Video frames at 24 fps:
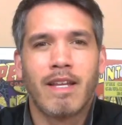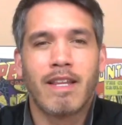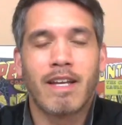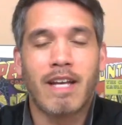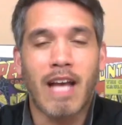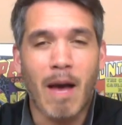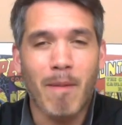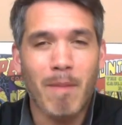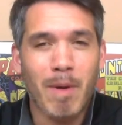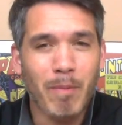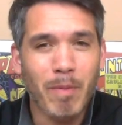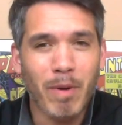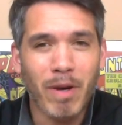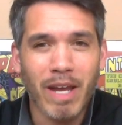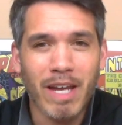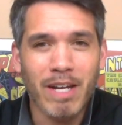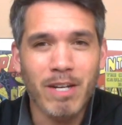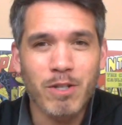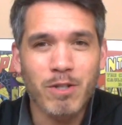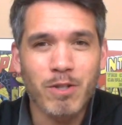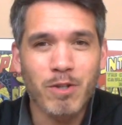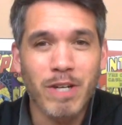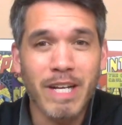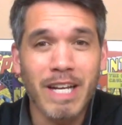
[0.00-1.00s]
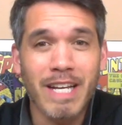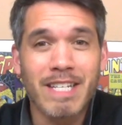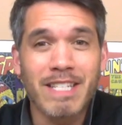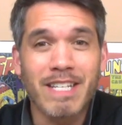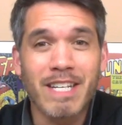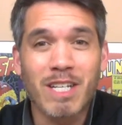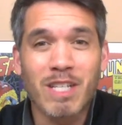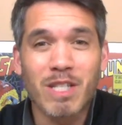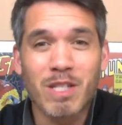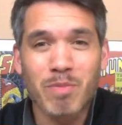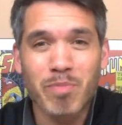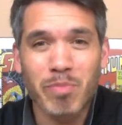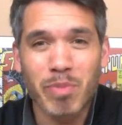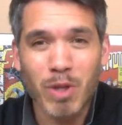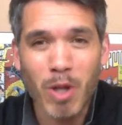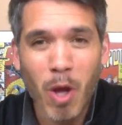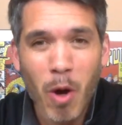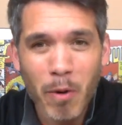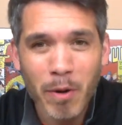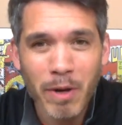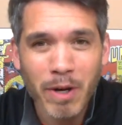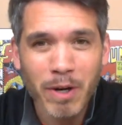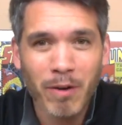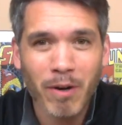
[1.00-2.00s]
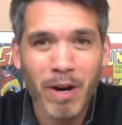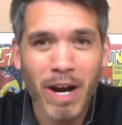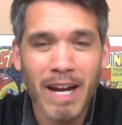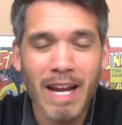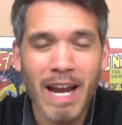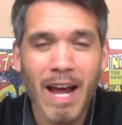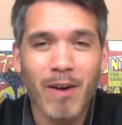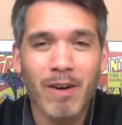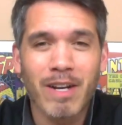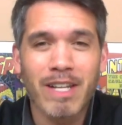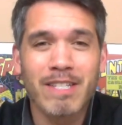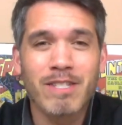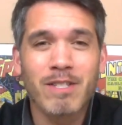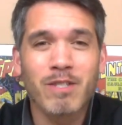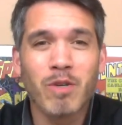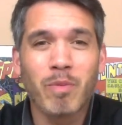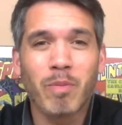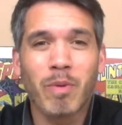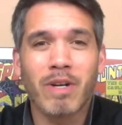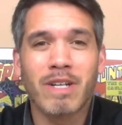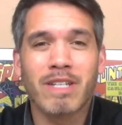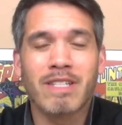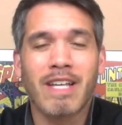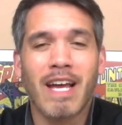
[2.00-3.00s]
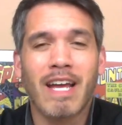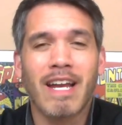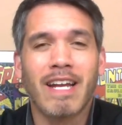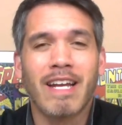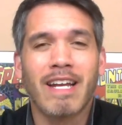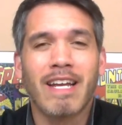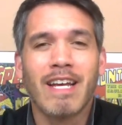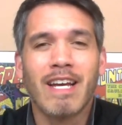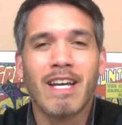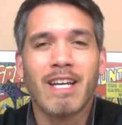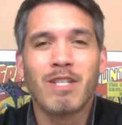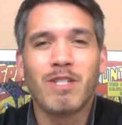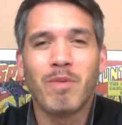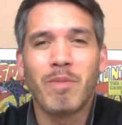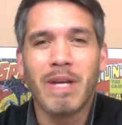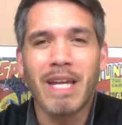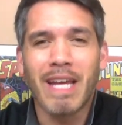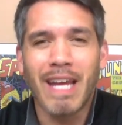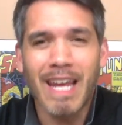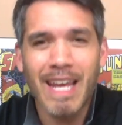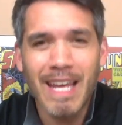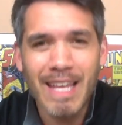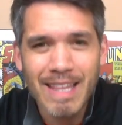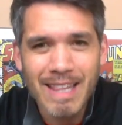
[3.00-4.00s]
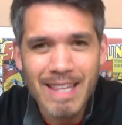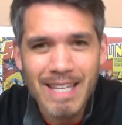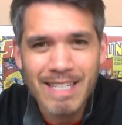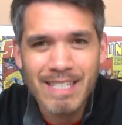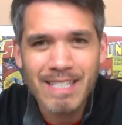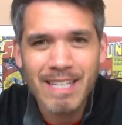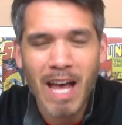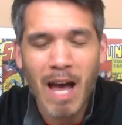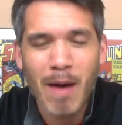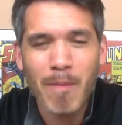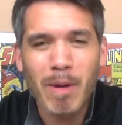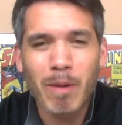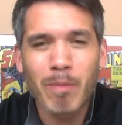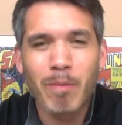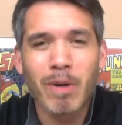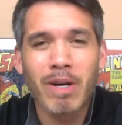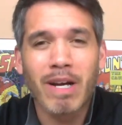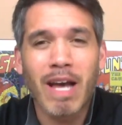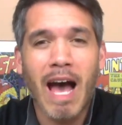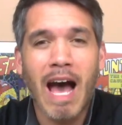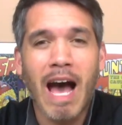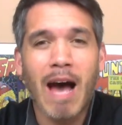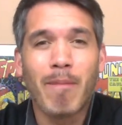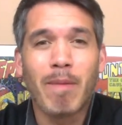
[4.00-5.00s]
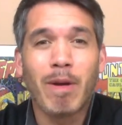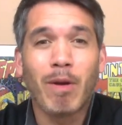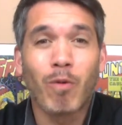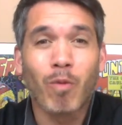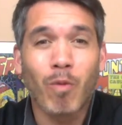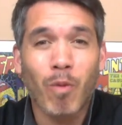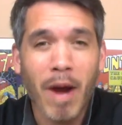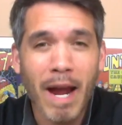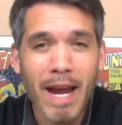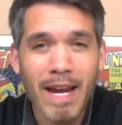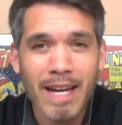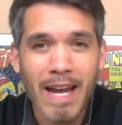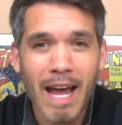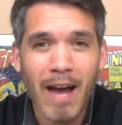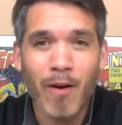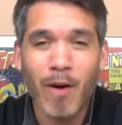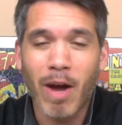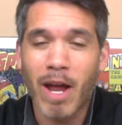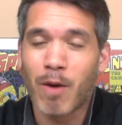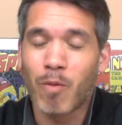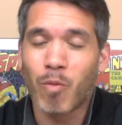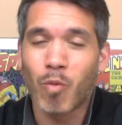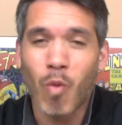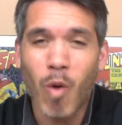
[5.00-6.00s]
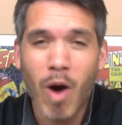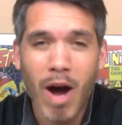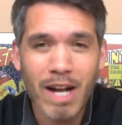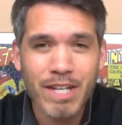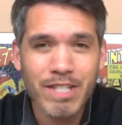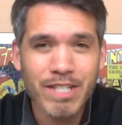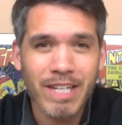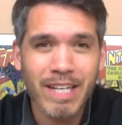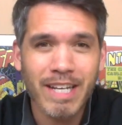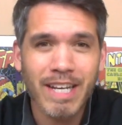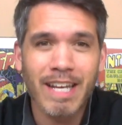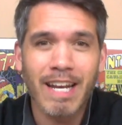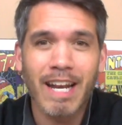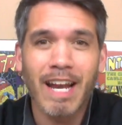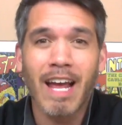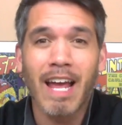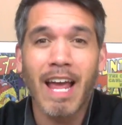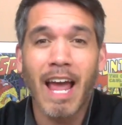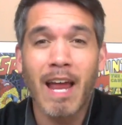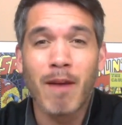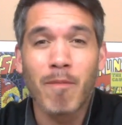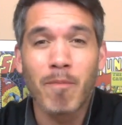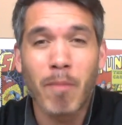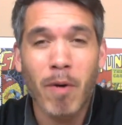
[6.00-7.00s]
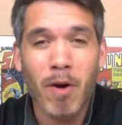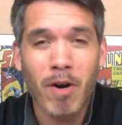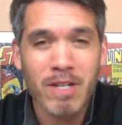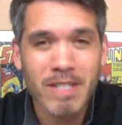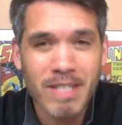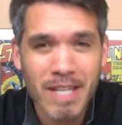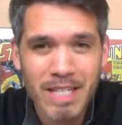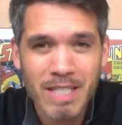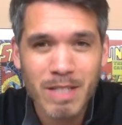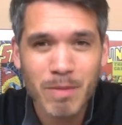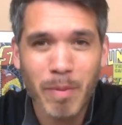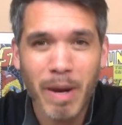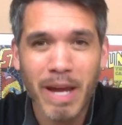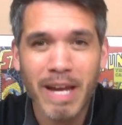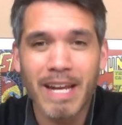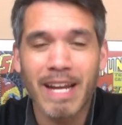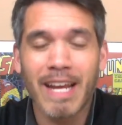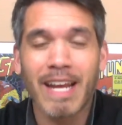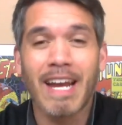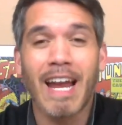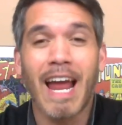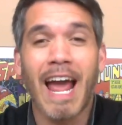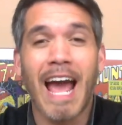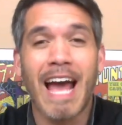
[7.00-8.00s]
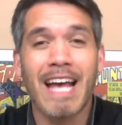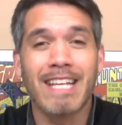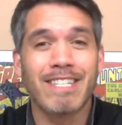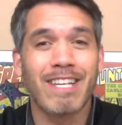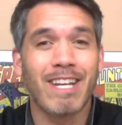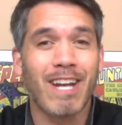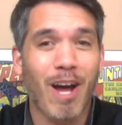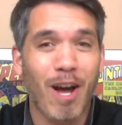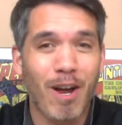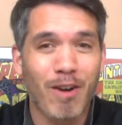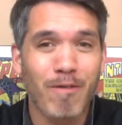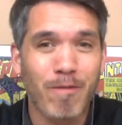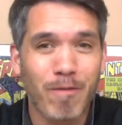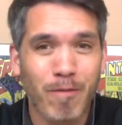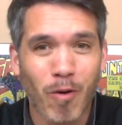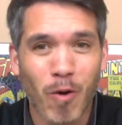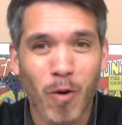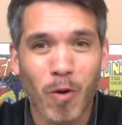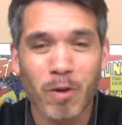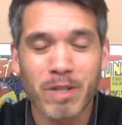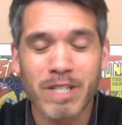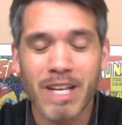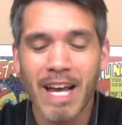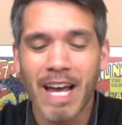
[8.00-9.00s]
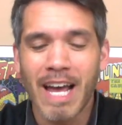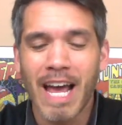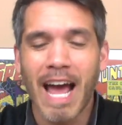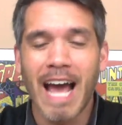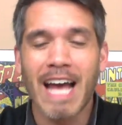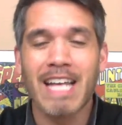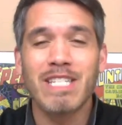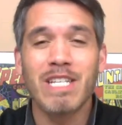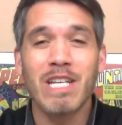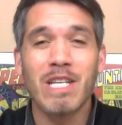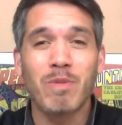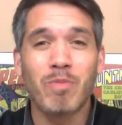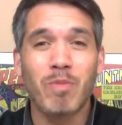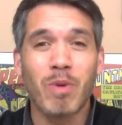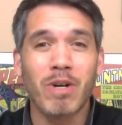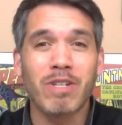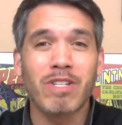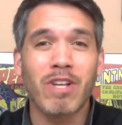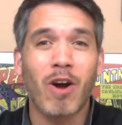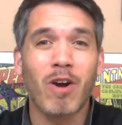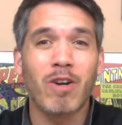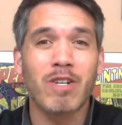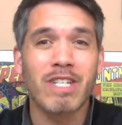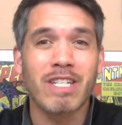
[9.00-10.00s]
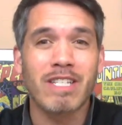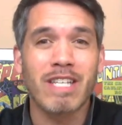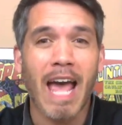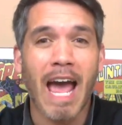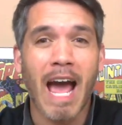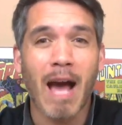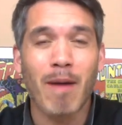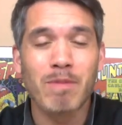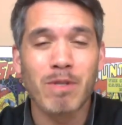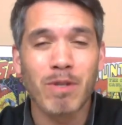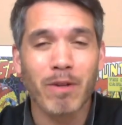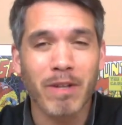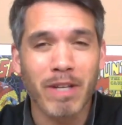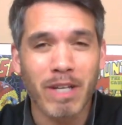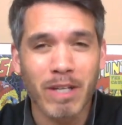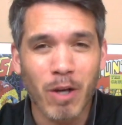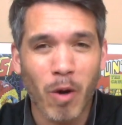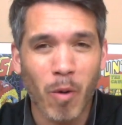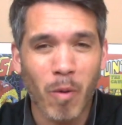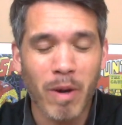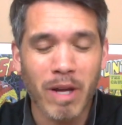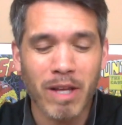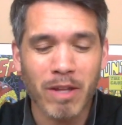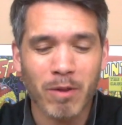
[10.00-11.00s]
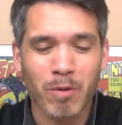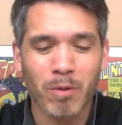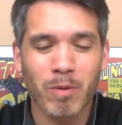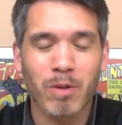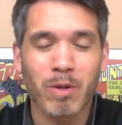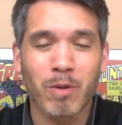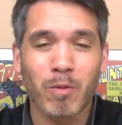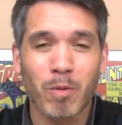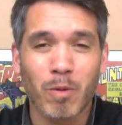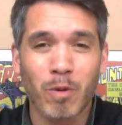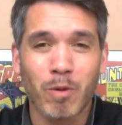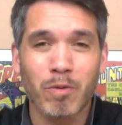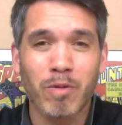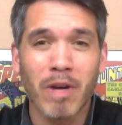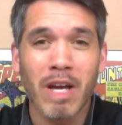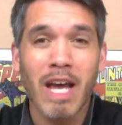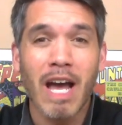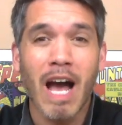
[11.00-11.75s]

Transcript: The comic book industry is exploding right now, and it's super exciting to be in this comic book hobby right now and watching it and participating in it as it unfolds, as these books are just absolutely going through the roof.